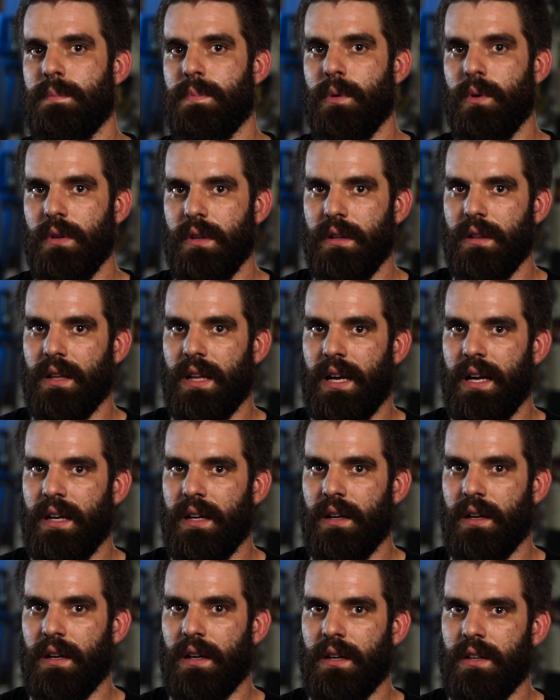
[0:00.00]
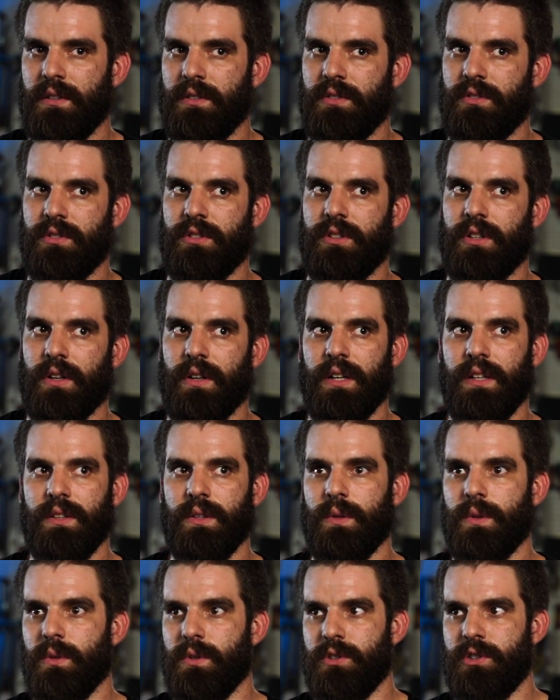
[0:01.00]
Bullet Liner during the
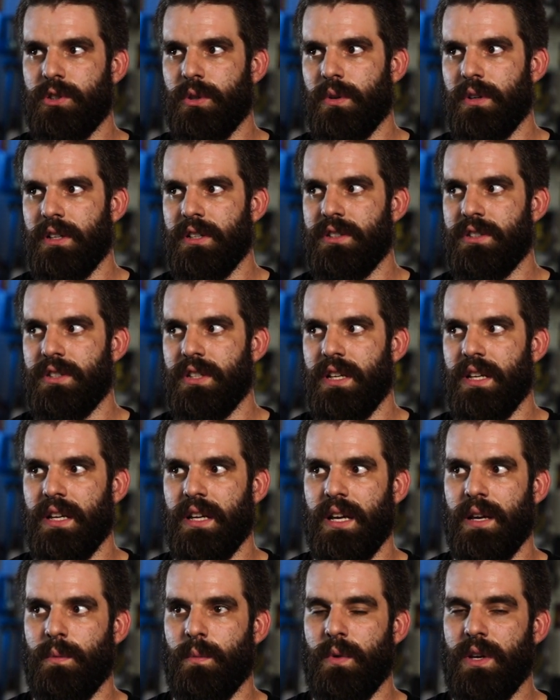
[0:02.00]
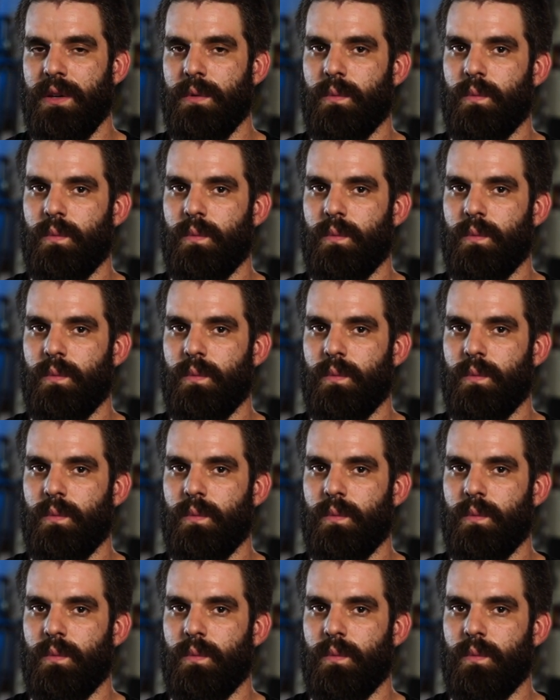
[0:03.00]
whole shortage thing, and we